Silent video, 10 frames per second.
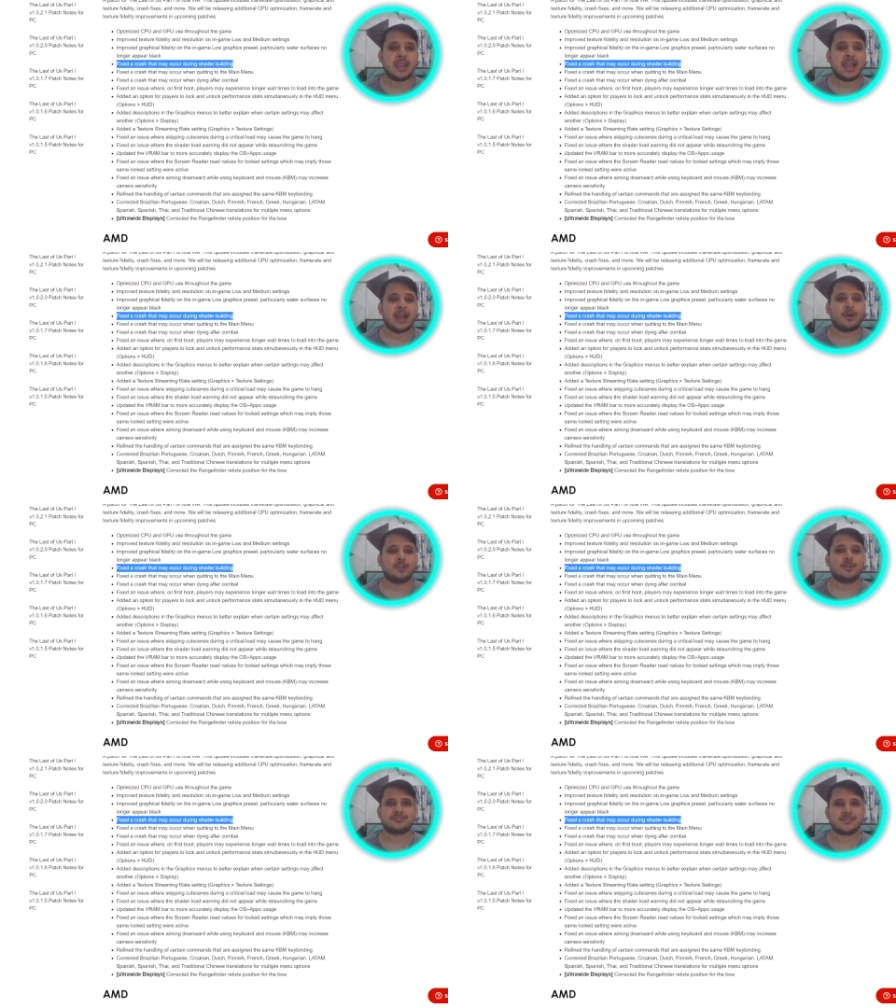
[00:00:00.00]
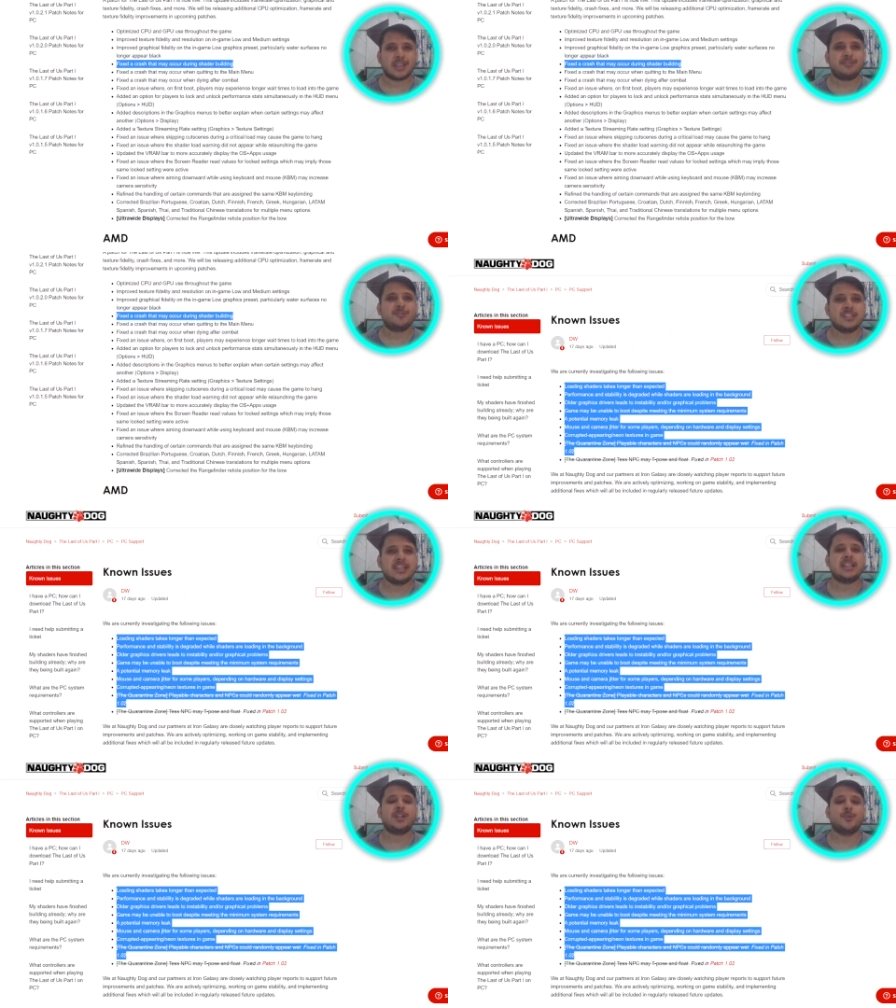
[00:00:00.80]
And also, if you
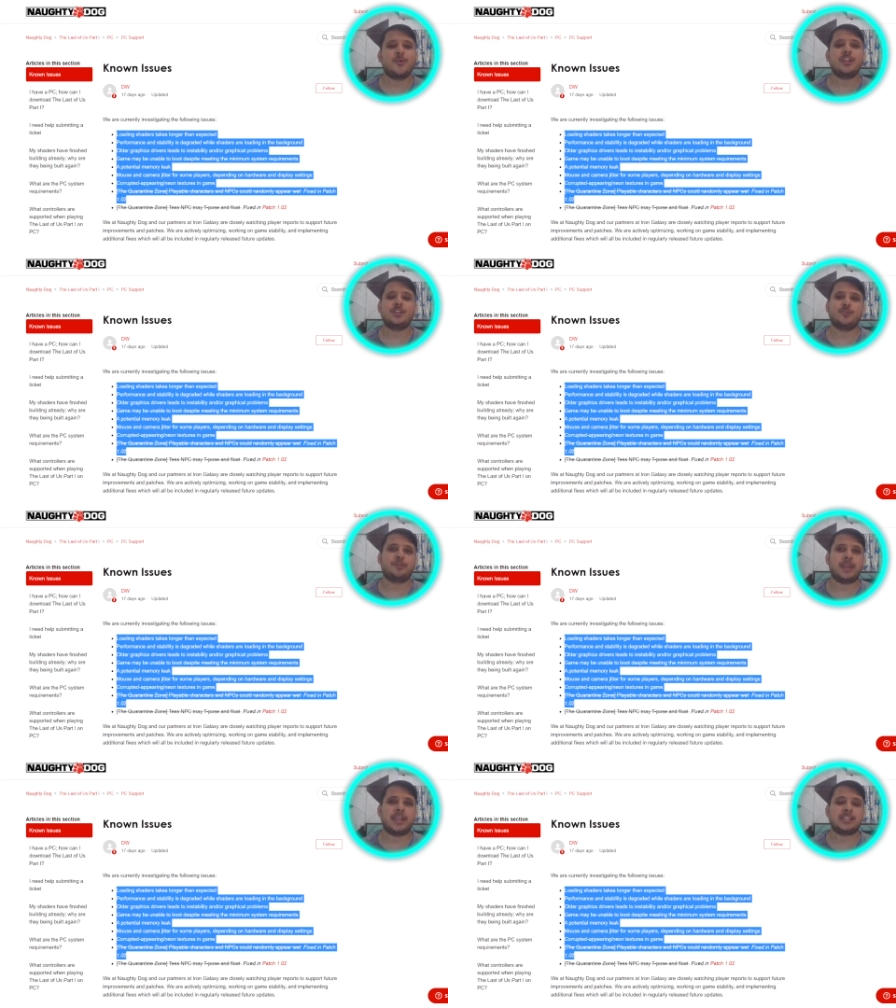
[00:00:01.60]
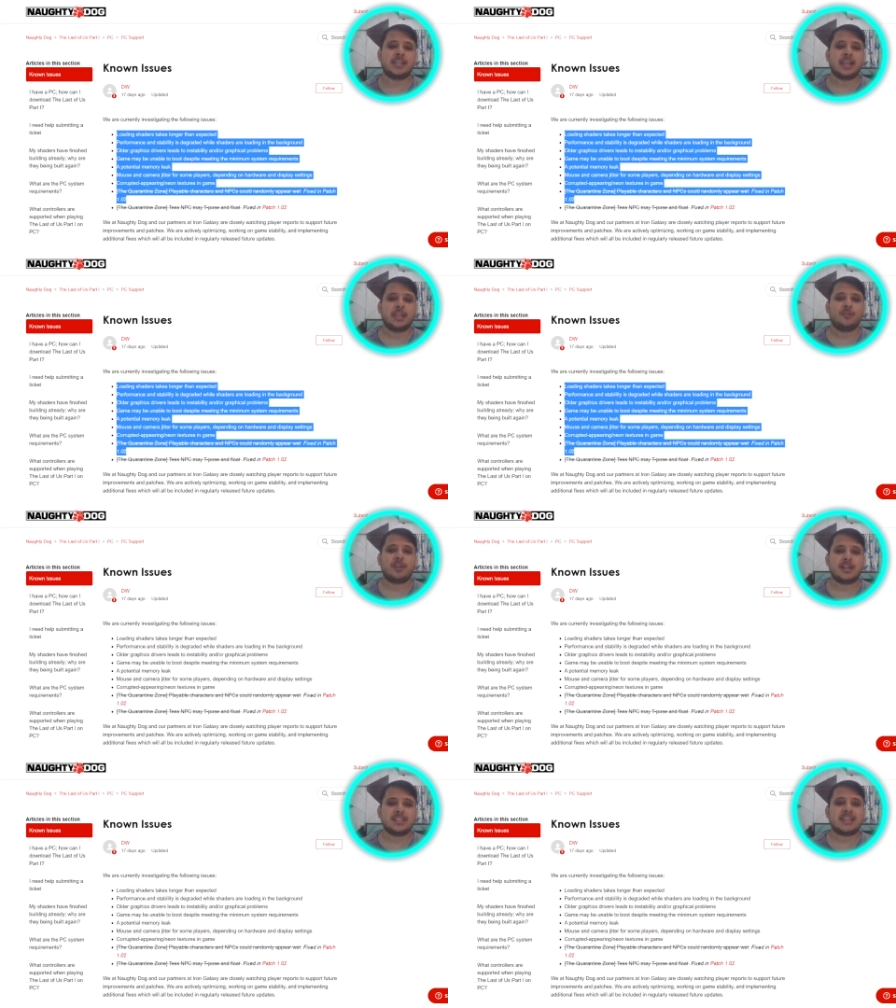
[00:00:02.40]
see the known issue page, you
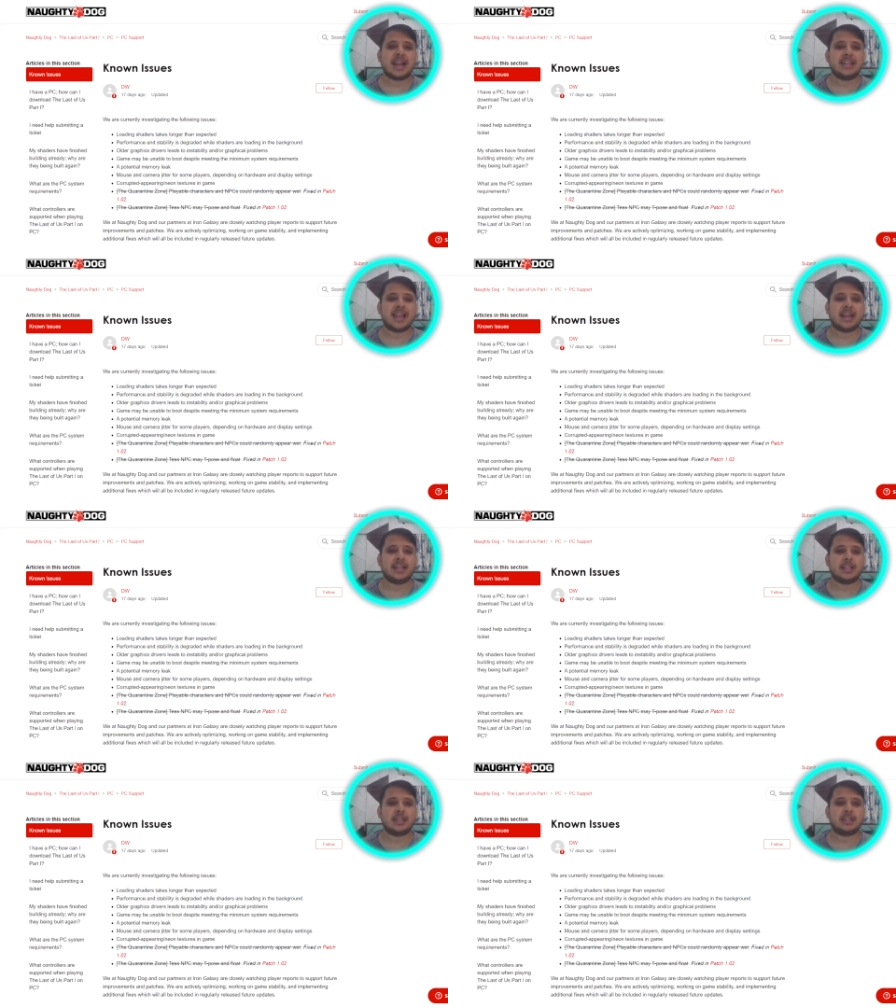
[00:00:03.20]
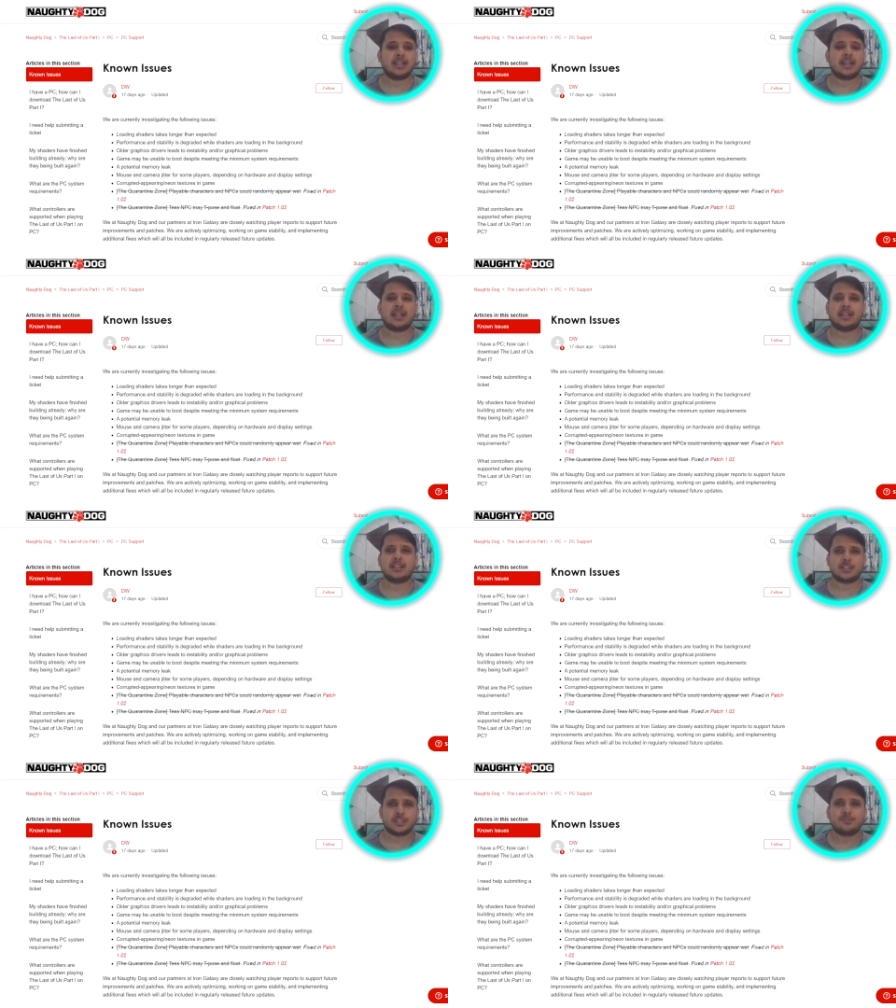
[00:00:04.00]
will understand that there
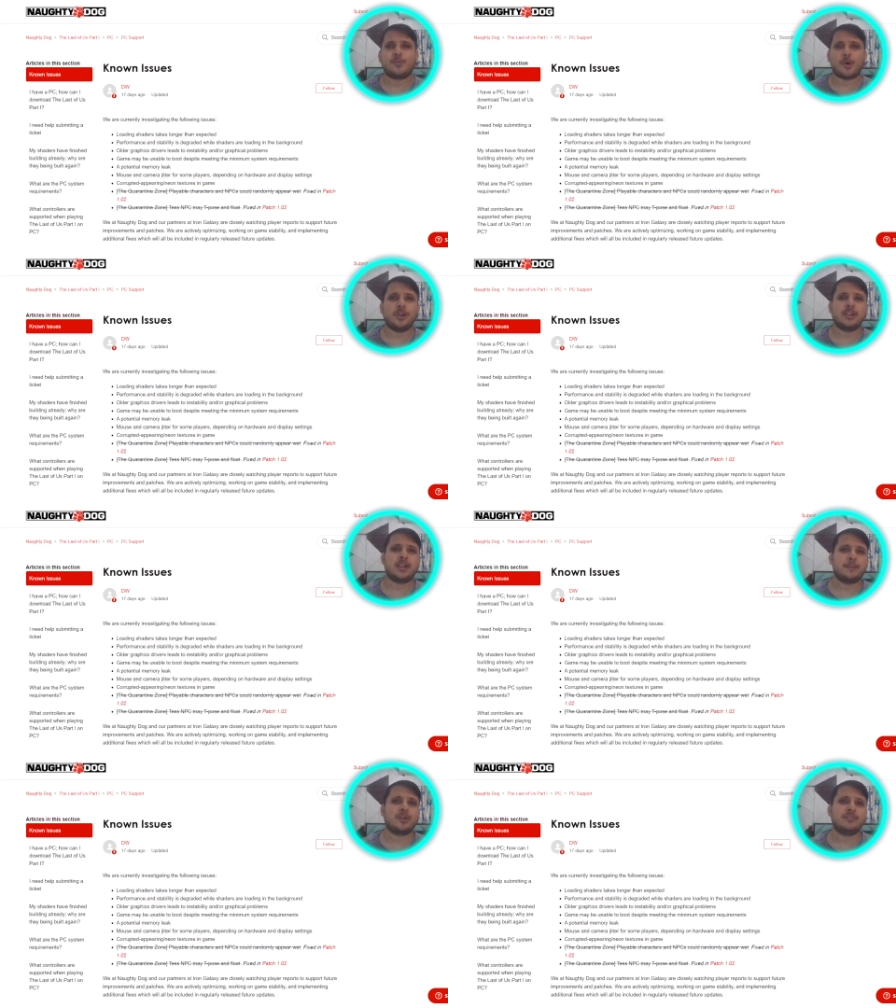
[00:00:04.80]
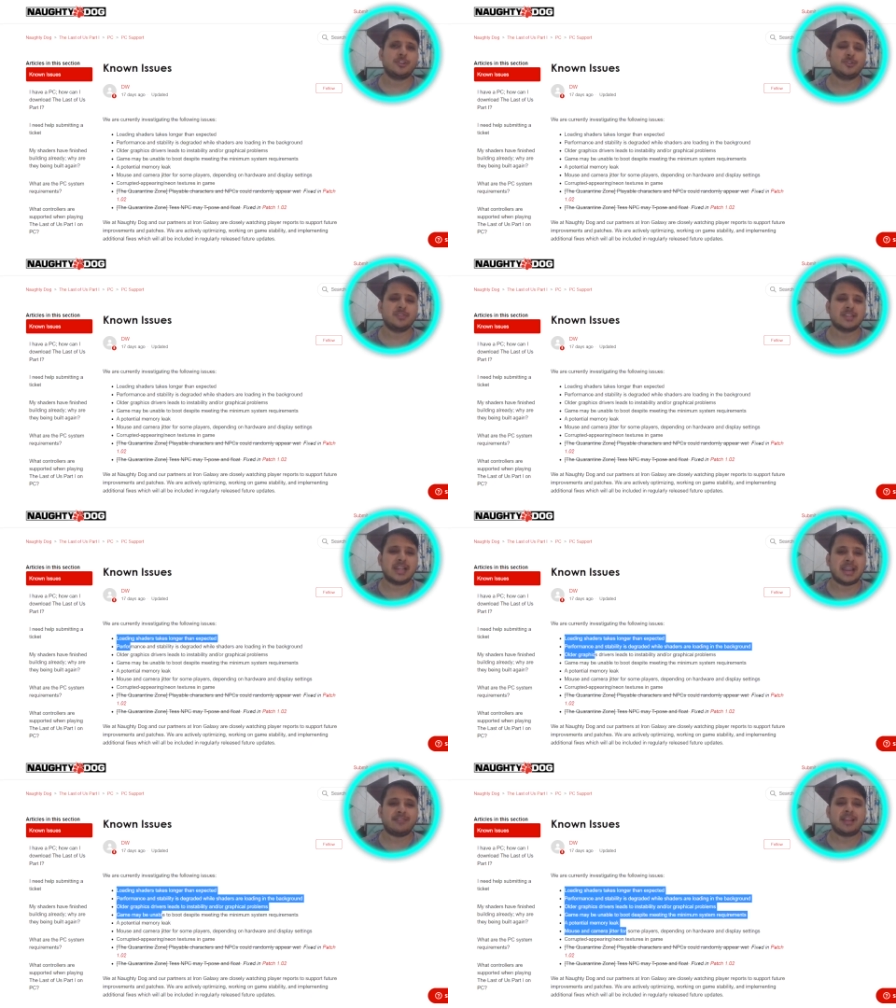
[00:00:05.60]
are small number of issues which are
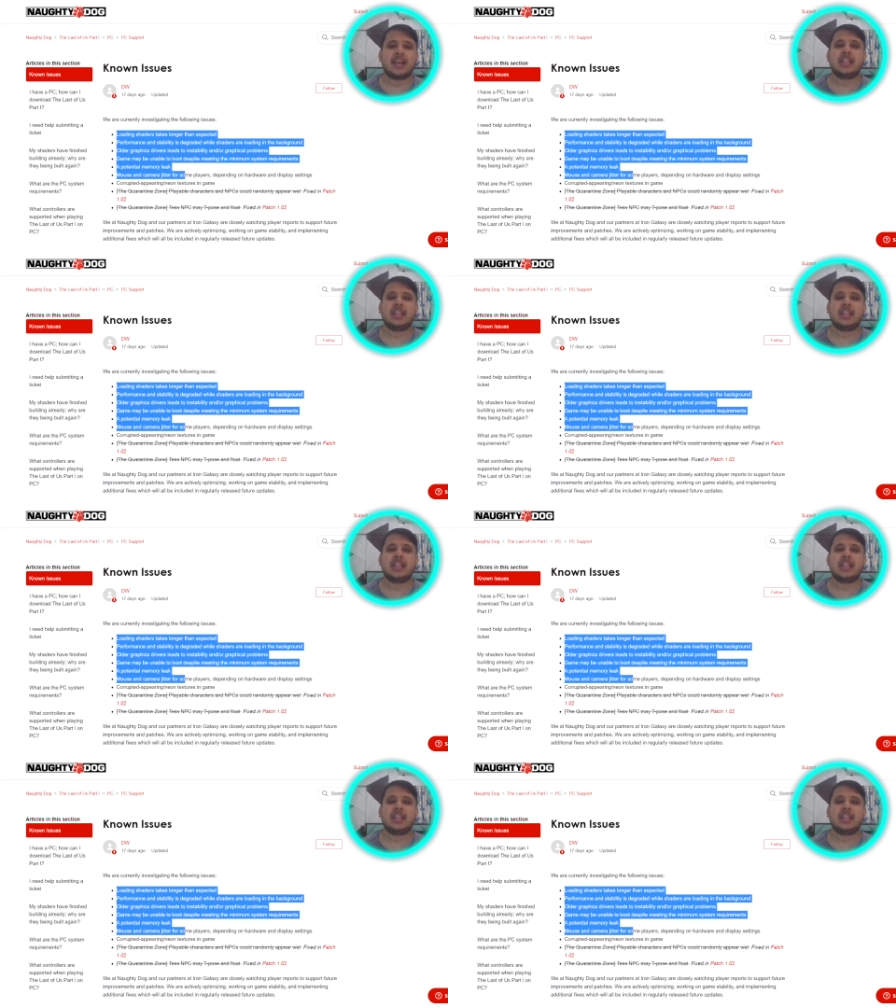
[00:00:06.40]
left.